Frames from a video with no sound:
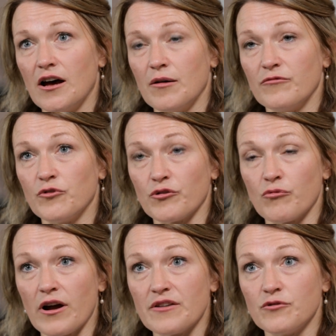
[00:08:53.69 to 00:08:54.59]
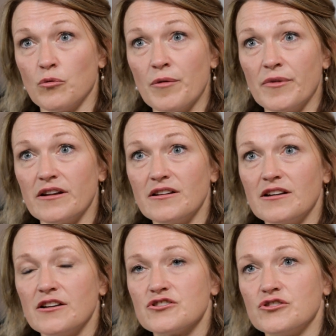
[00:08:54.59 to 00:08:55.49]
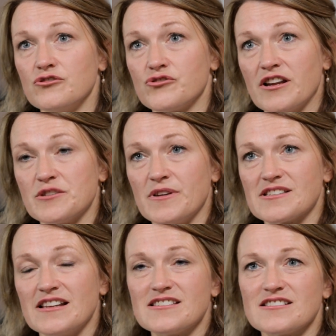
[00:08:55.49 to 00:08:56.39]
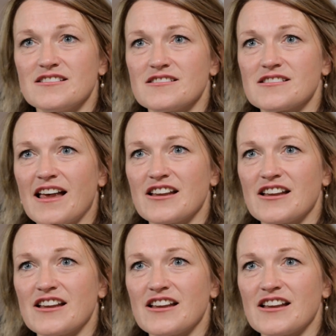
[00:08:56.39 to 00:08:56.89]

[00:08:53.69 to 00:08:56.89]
um, for the right for women to train to be solicitors.